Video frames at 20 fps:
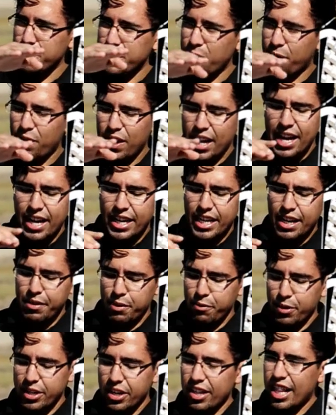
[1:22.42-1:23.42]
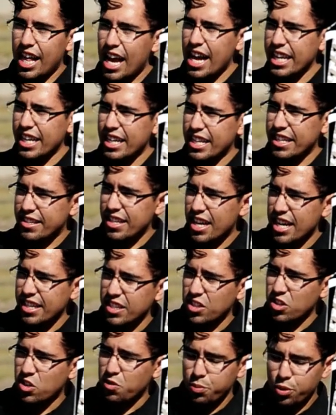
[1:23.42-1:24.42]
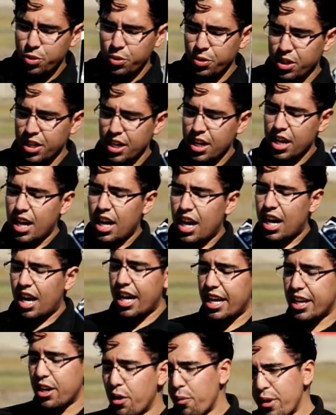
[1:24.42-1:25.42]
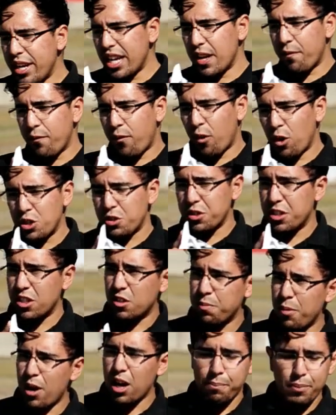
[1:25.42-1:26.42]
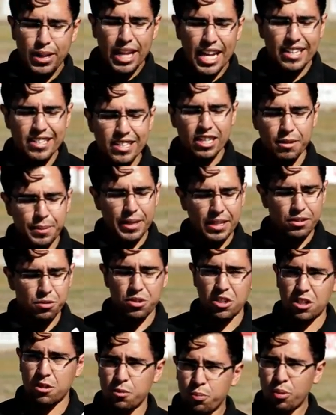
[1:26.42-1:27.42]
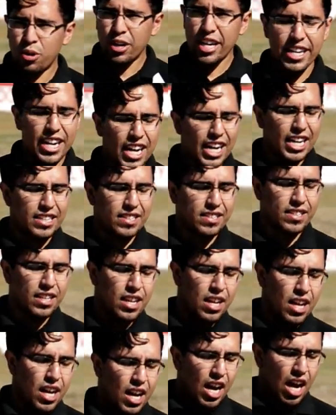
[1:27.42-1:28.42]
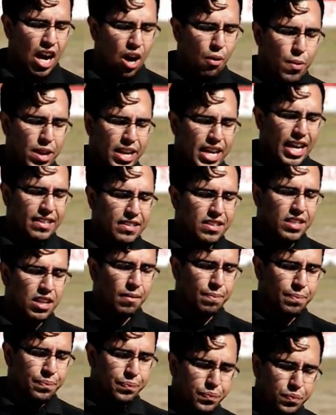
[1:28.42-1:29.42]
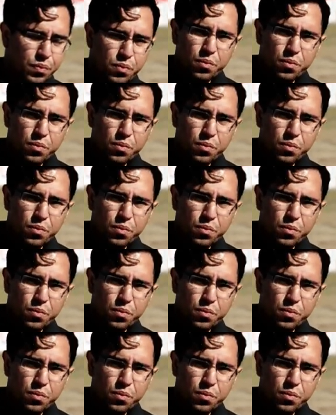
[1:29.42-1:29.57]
when you're flying, even when you're landing, it's nice and smooth. And they're reinforced with a small plastic piece, which is pretty nice. We got some